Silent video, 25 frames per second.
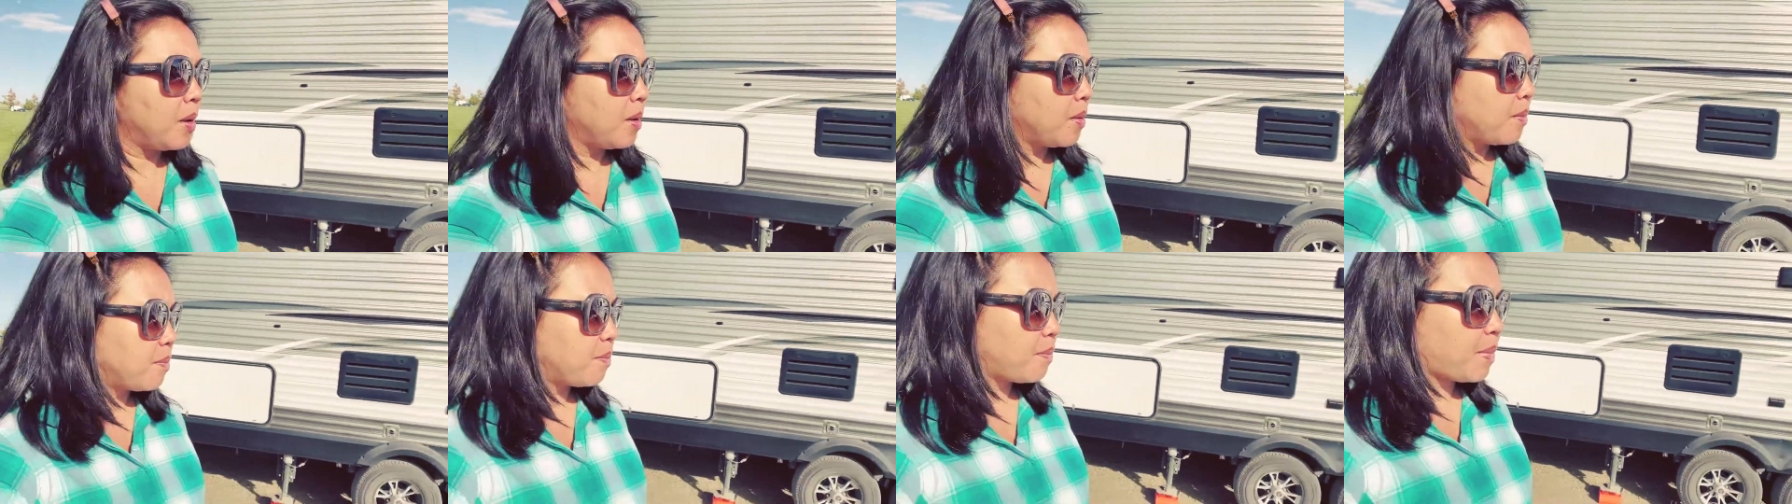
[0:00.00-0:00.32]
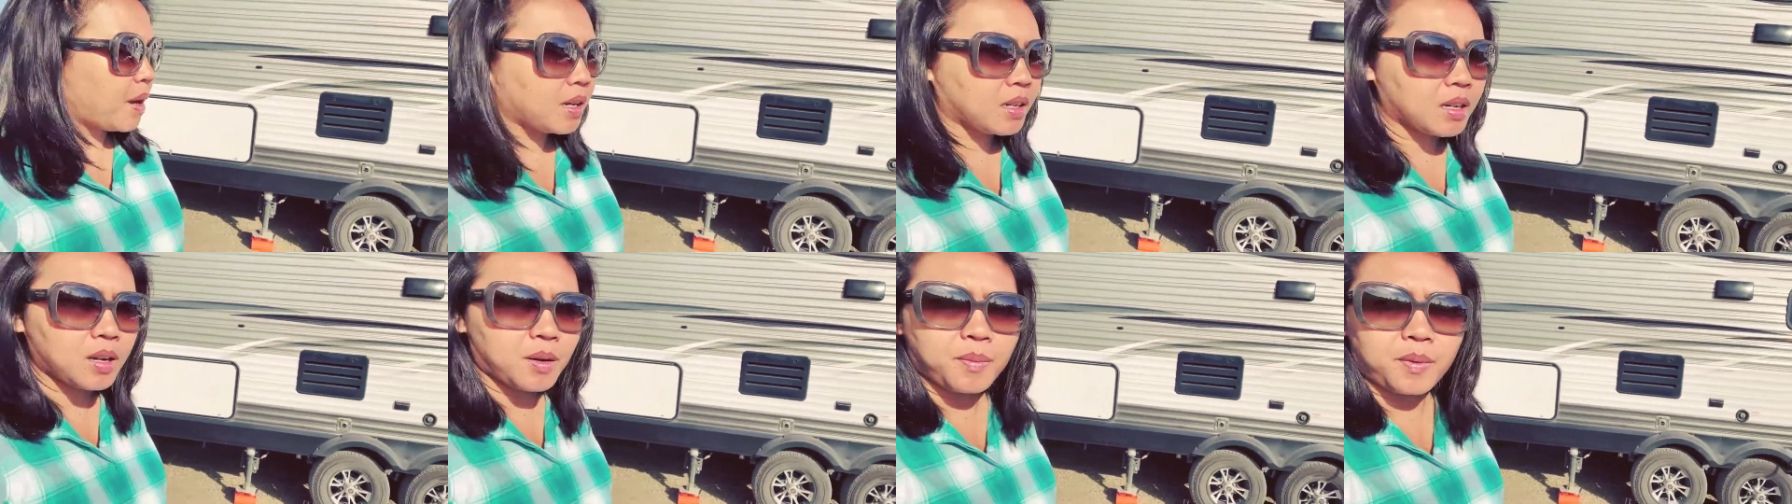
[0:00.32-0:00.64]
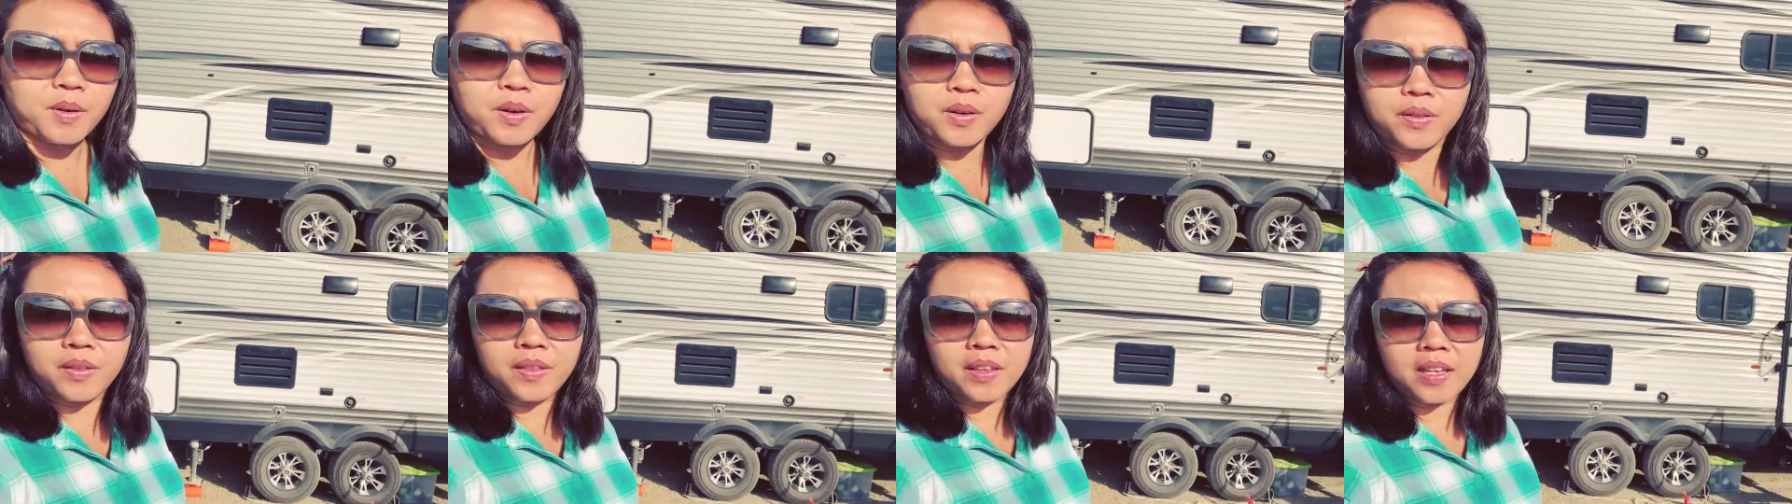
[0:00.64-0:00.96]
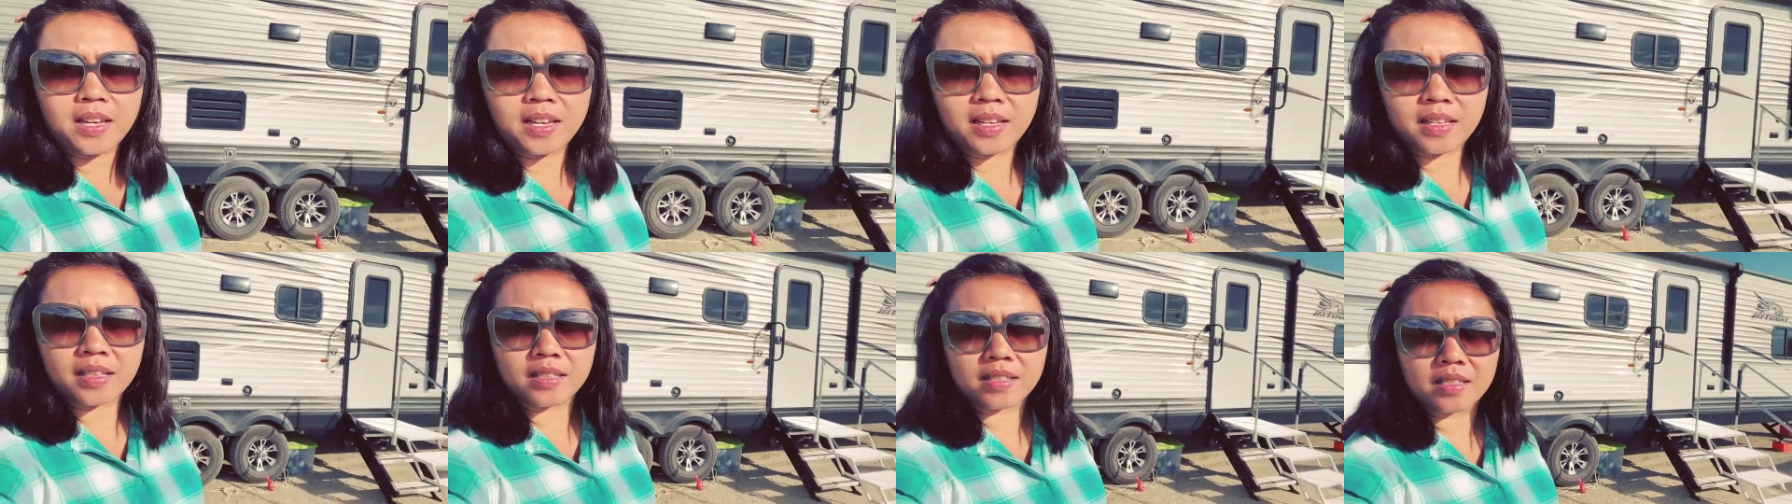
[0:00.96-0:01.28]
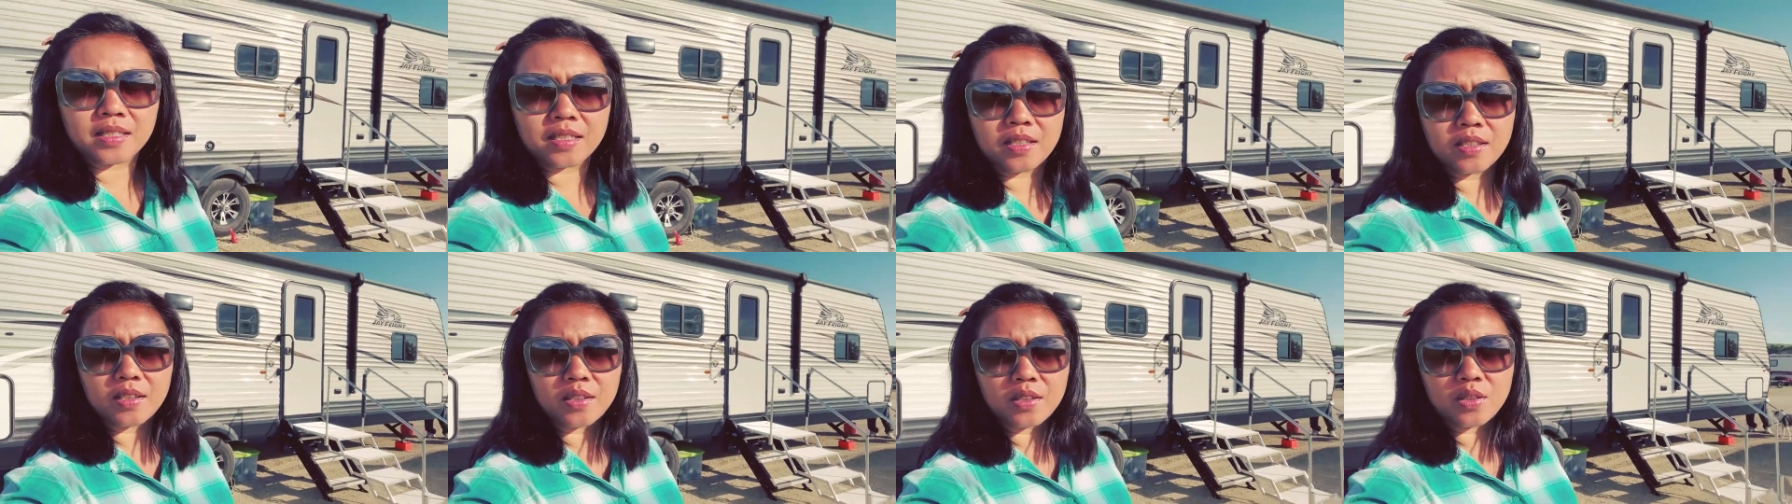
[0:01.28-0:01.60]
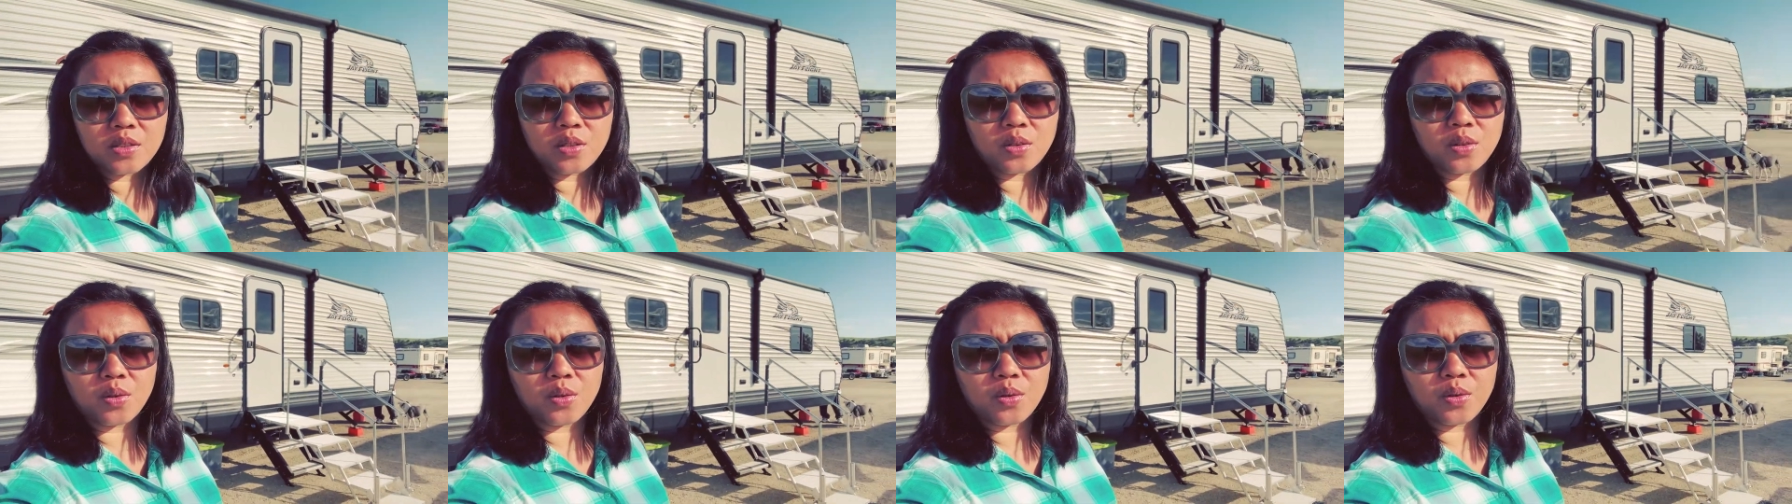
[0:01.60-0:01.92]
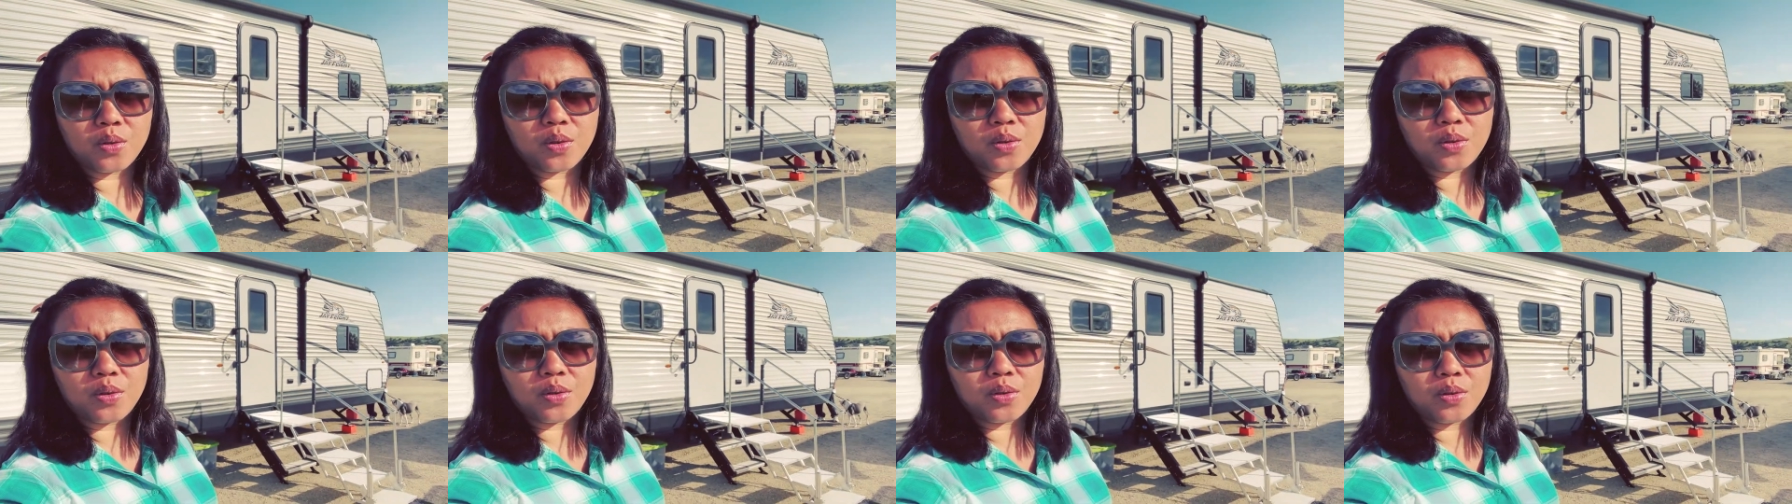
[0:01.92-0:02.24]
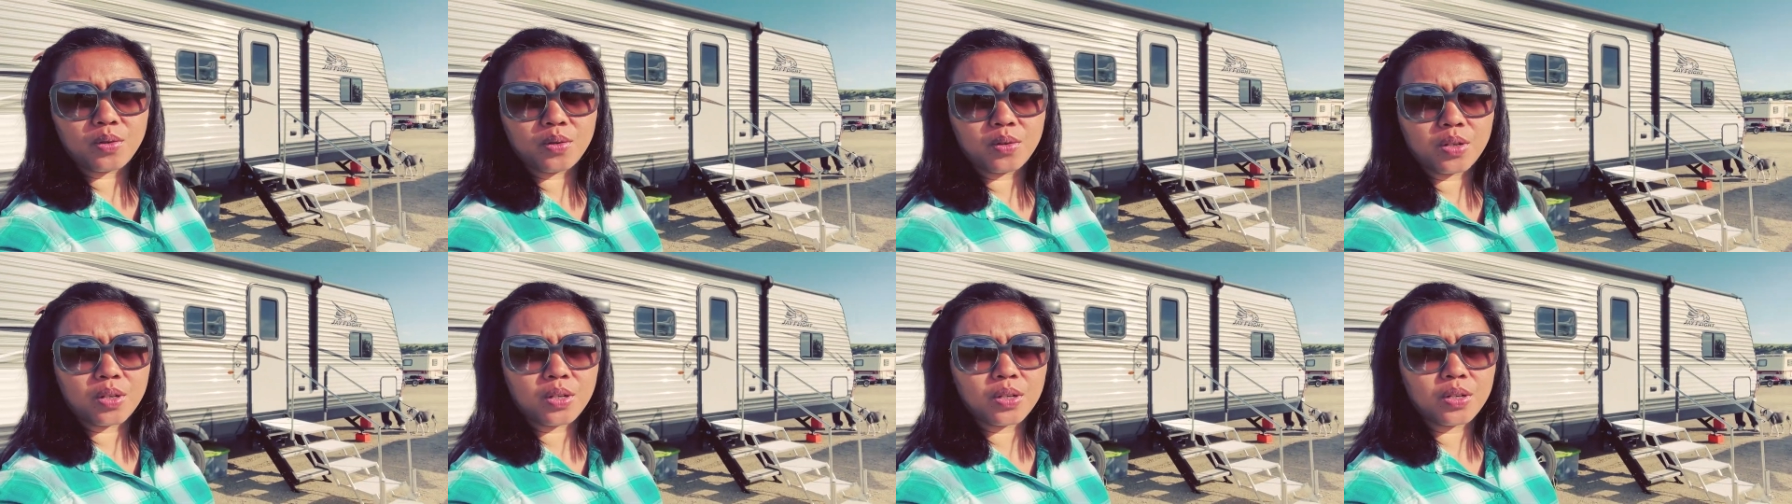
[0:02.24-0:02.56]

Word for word: pack up our things so